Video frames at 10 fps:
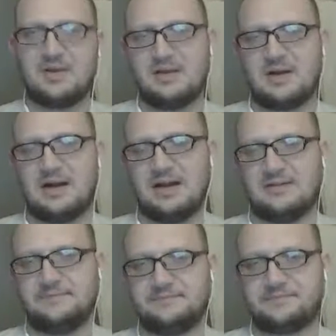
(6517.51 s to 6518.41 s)

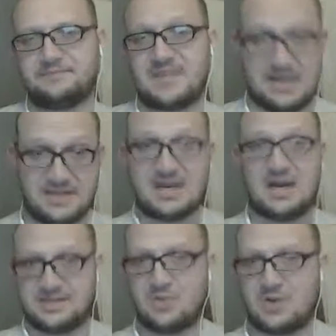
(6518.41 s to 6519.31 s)
And it
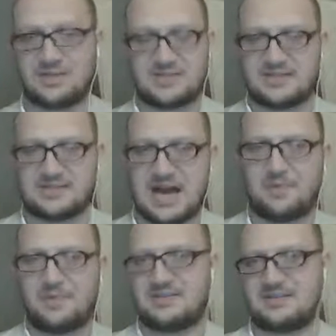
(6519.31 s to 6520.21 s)
does. It wants to stop.
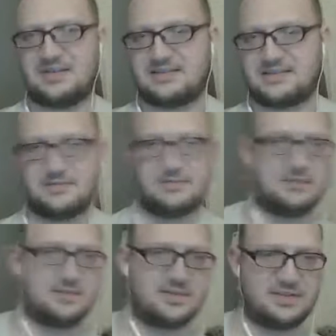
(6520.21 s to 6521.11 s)
It's
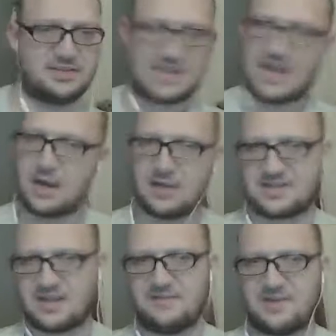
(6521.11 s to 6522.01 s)
scared. It's
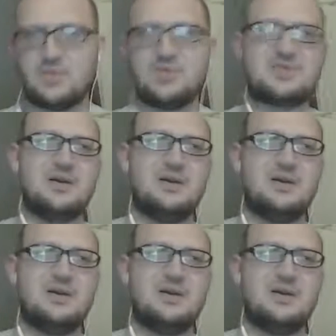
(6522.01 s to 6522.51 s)
confused.